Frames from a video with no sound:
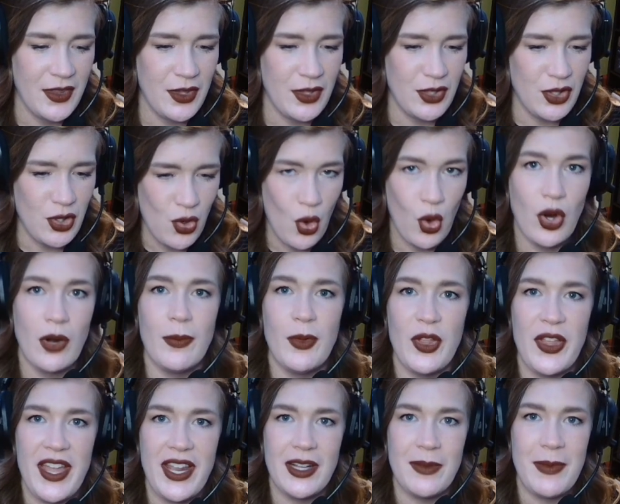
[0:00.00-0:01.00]
the
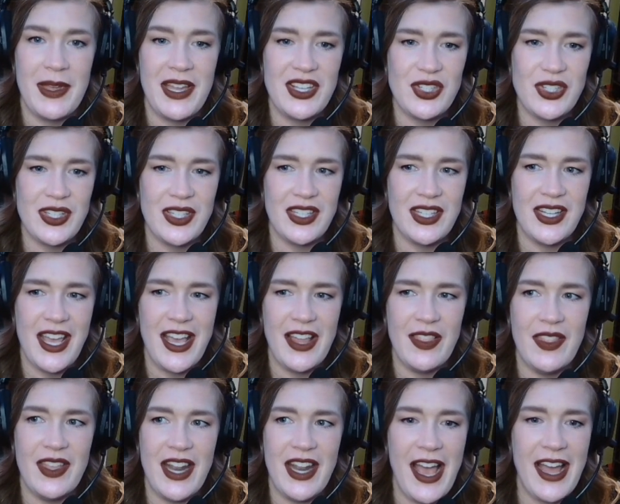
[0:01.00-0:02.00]
normal animation
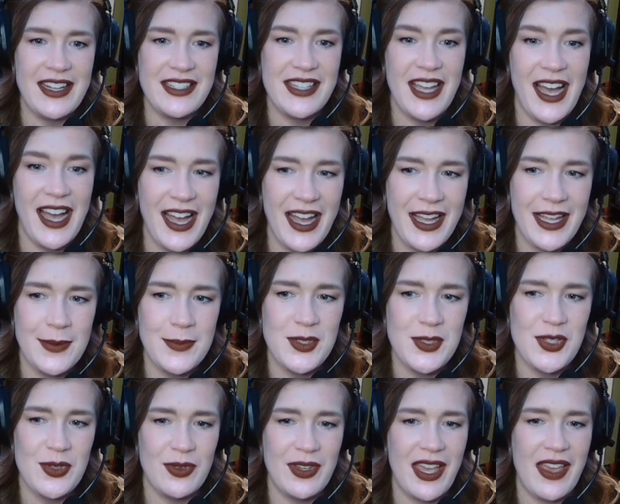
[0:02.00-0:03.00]
and then at
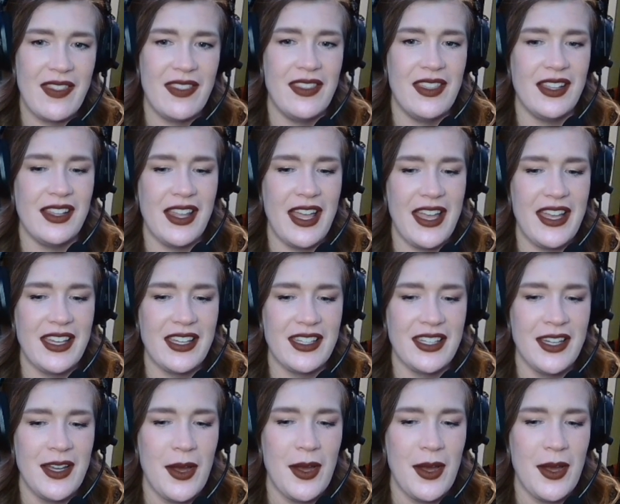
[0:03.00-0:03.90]
times you get the like